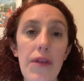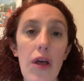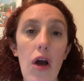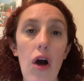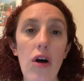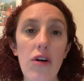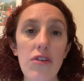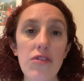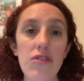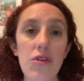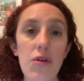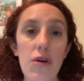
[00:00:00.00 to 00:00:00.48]

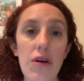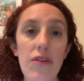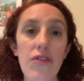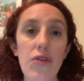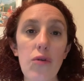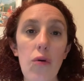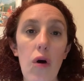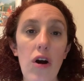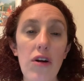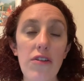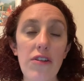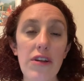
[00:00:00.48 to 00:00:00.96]
Also, if
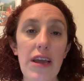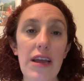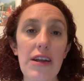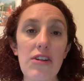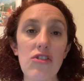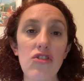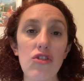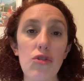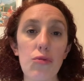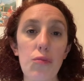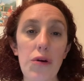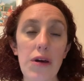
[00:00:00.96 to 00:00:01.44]
you are looking
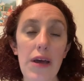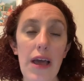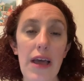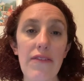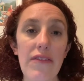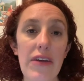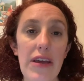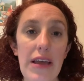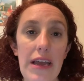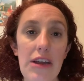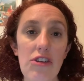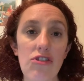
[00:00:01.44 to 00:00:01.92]
to book a
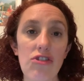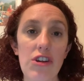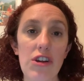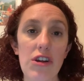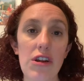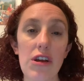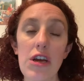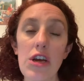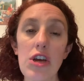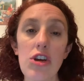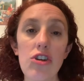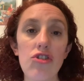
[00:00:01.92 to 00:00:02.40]

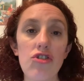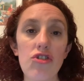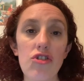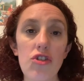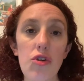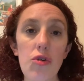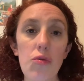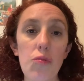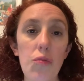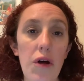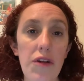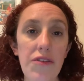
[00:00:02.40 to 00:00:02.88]
vacation
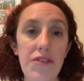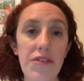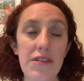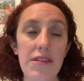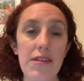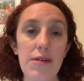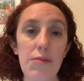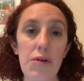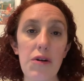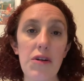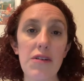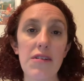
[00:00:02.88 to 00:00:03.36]
to Walt
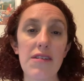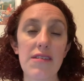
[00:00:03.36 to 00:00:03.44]
Disney World,